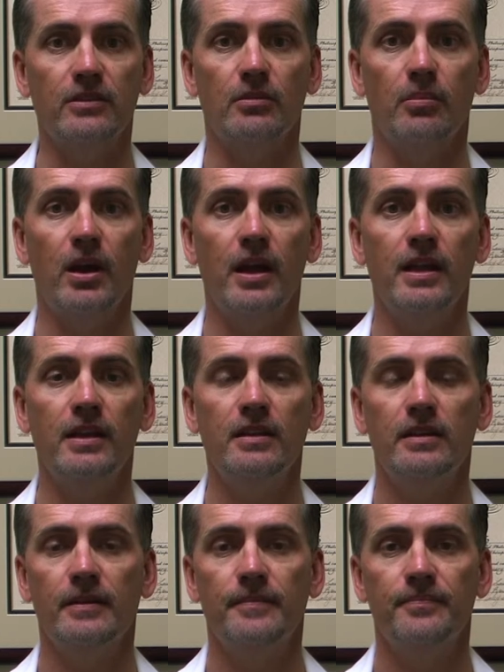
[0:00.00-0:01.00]
the brain.
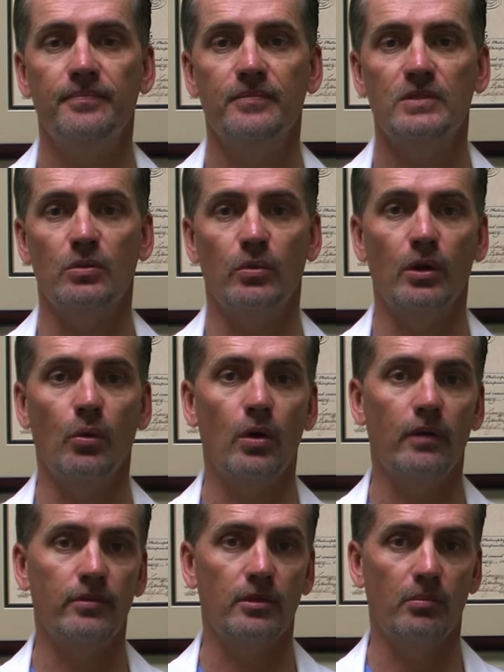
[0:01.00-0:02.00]
So we're going to
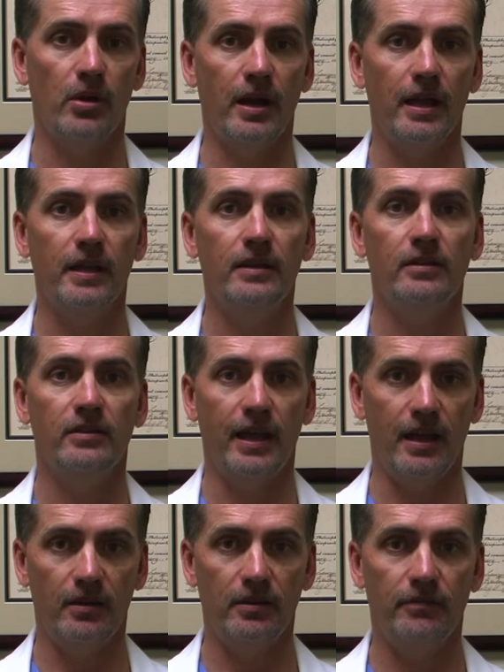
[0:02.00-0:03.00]
work from the brain
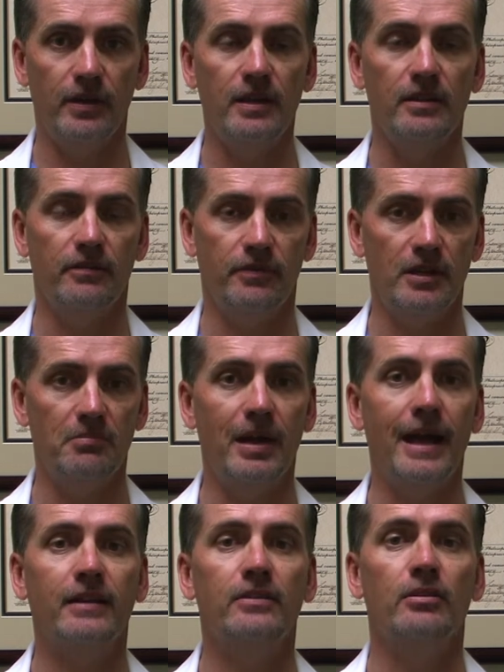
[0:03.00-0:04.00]
down to the feet and the feet
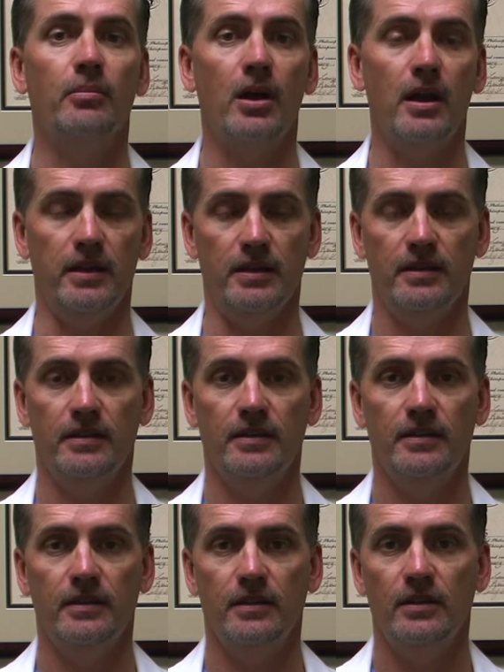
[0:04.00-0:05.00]
back to the brain.
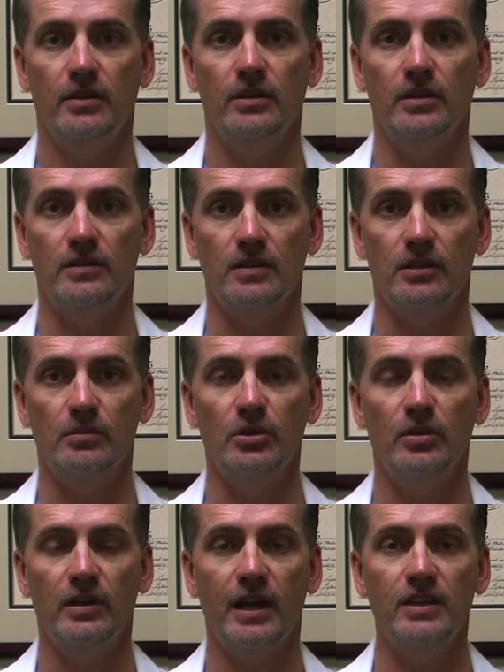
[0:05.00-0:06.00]
Get the
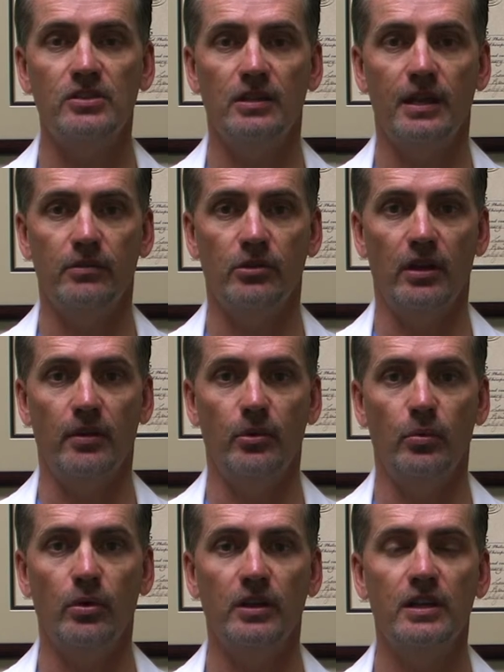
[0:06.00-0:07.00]
communication levels up. We
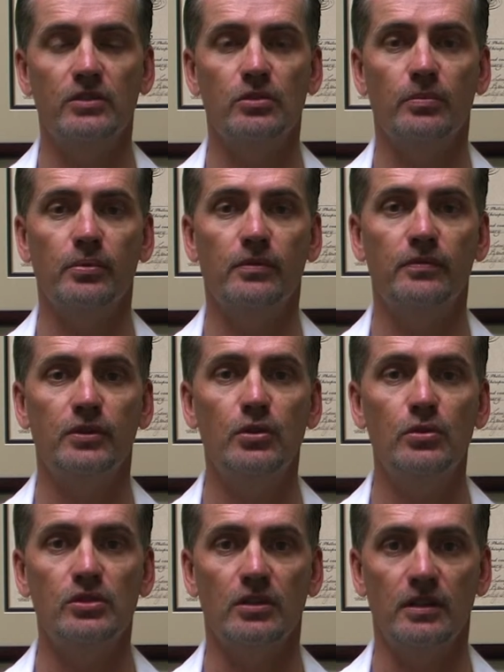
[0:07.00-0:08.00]
want to get your
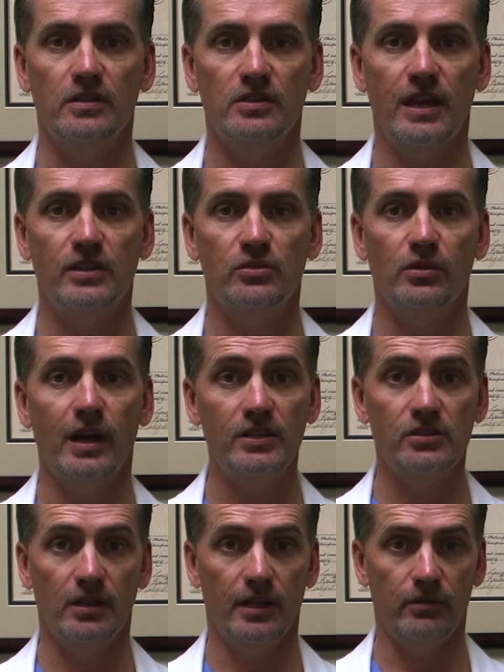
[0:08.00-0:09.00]
perfusion and
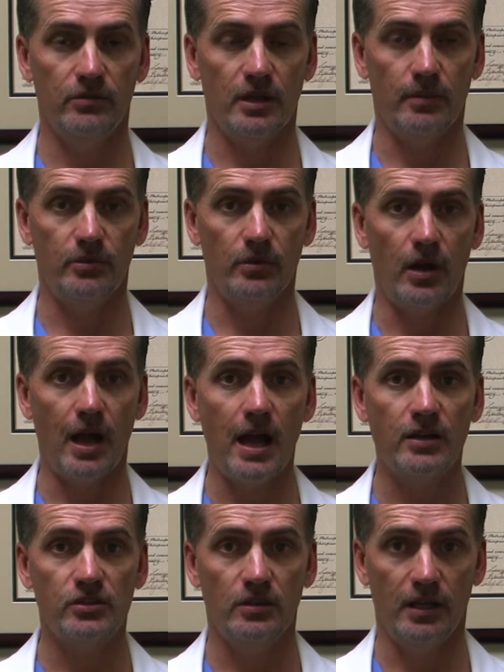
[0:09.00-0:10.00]
saturation levels up, your
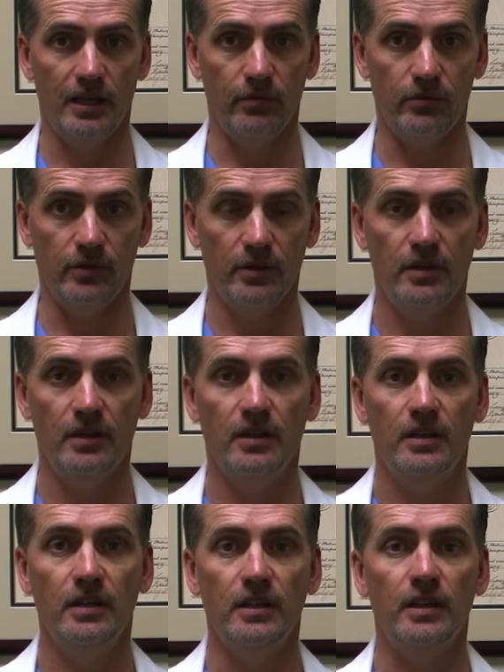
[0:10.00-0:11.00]
oxygen levels
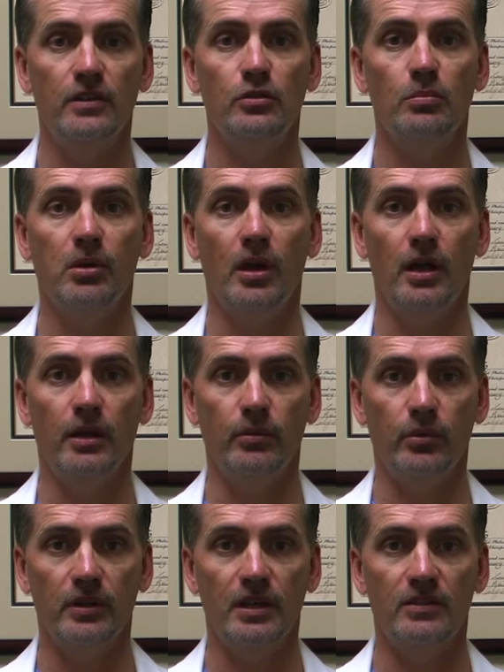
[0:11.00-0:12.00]
in your blood. We
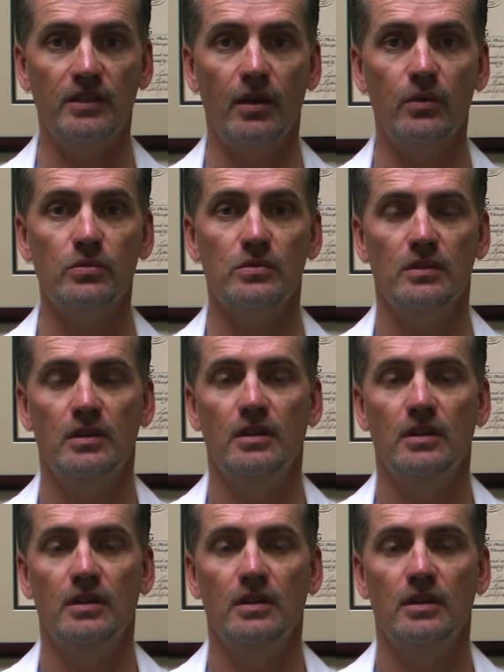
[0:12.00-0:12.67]
want to get those